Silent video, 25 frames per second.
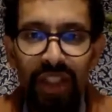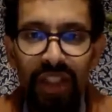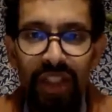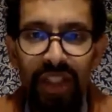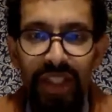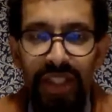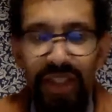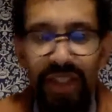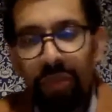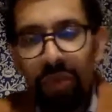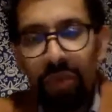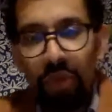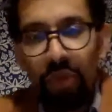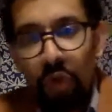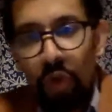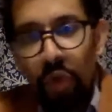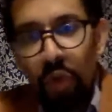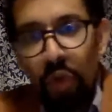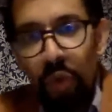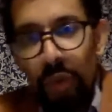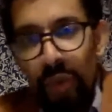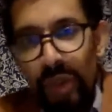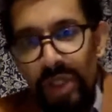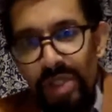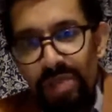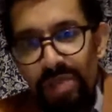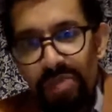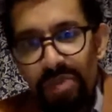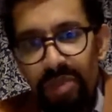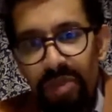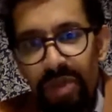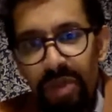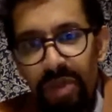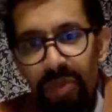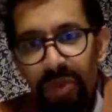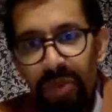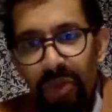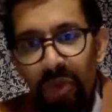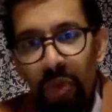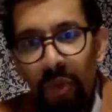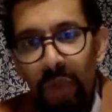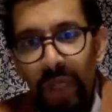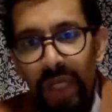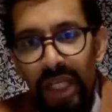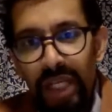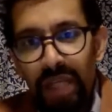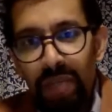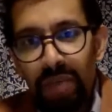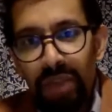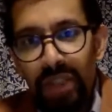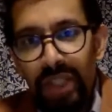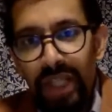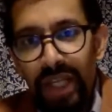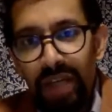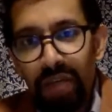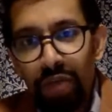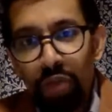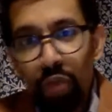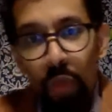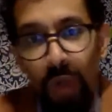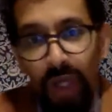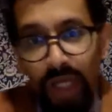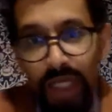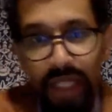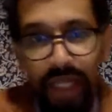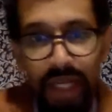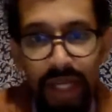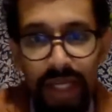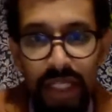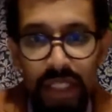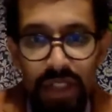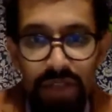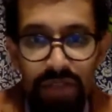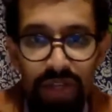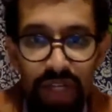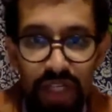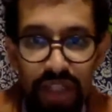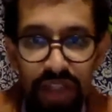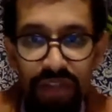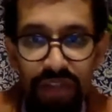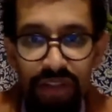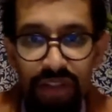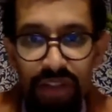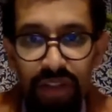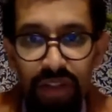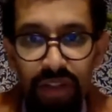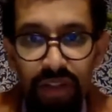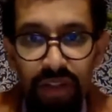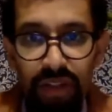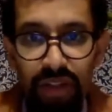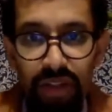There will always be people who are unable to have one kind of vaccine,